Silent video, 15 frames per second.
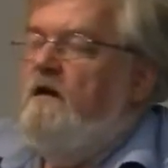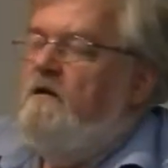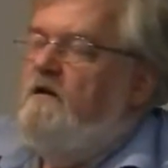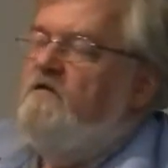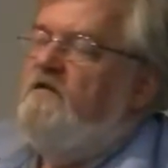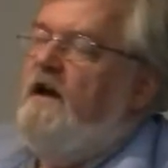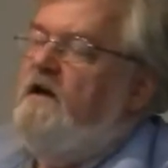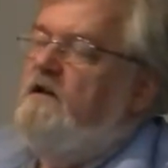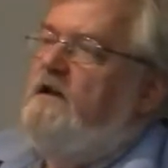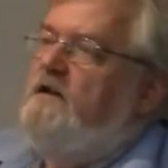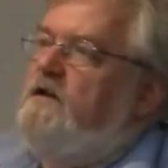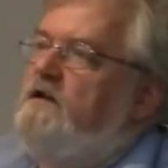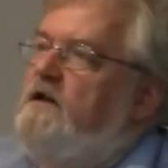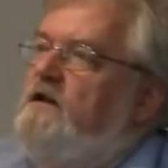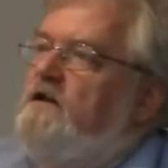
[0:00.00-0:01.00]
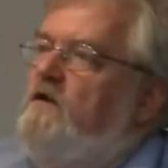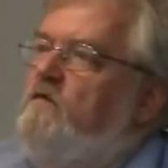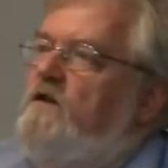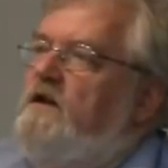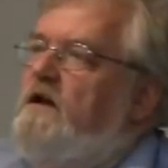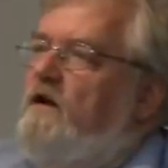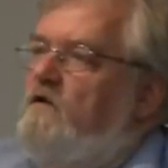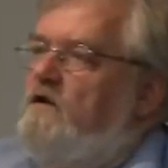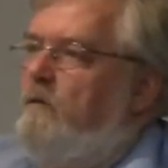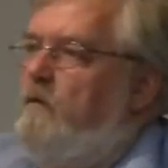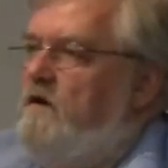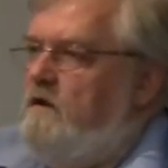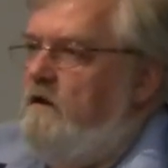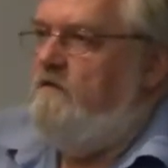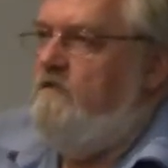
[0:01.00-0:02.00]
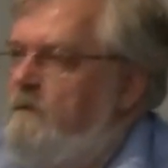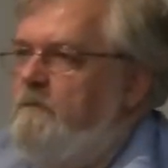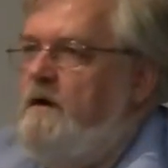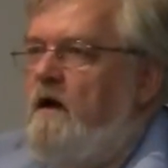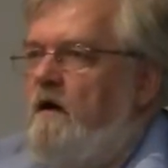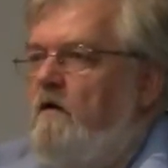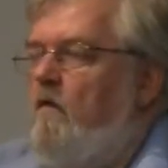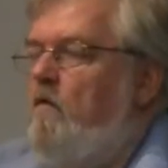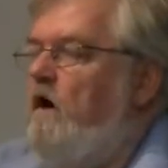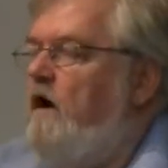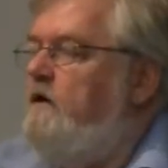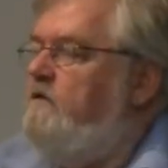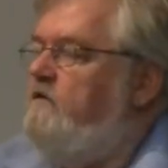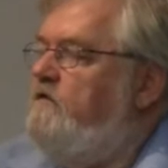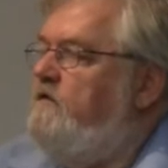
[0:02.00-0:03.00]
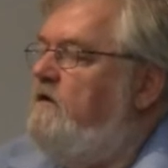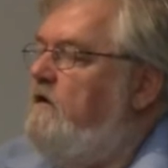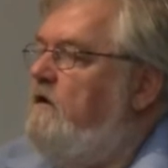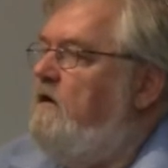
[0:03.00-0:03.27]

The second thing that they did with neoliberalism was